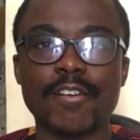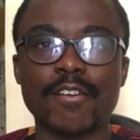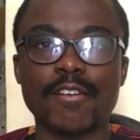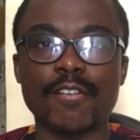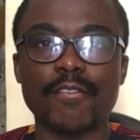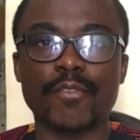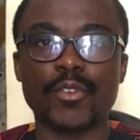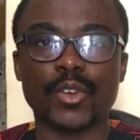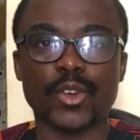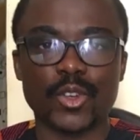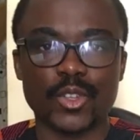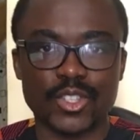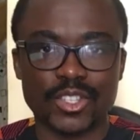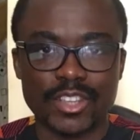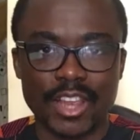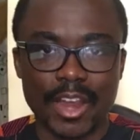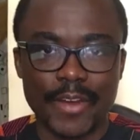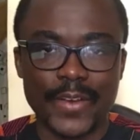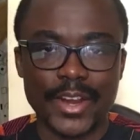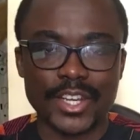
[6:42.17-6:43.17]
for God's
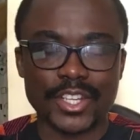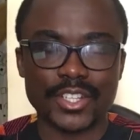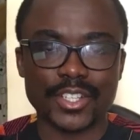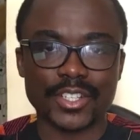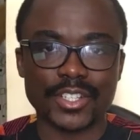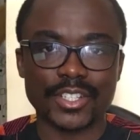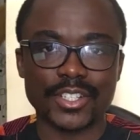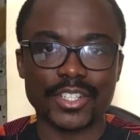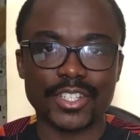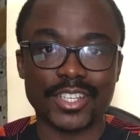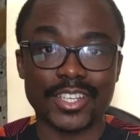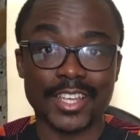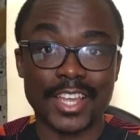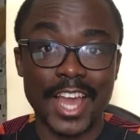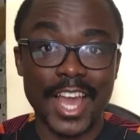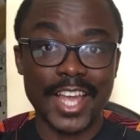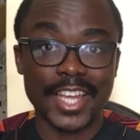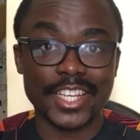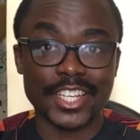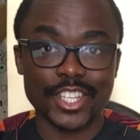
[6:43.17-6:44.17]
direction to
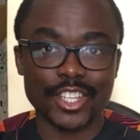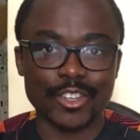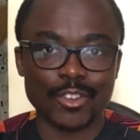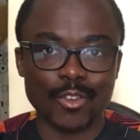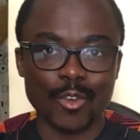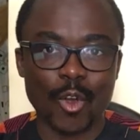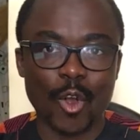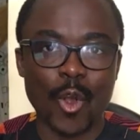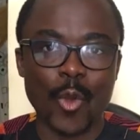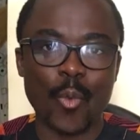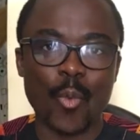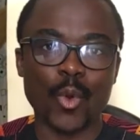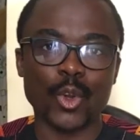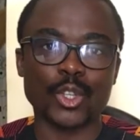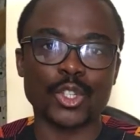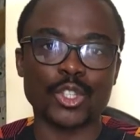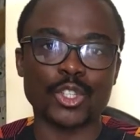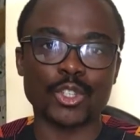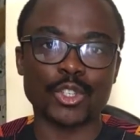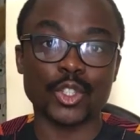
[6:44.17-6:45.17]
guide you on
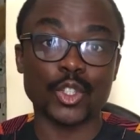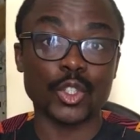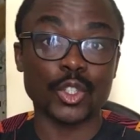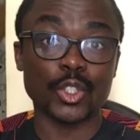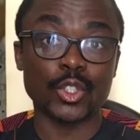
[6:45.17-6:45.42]
what should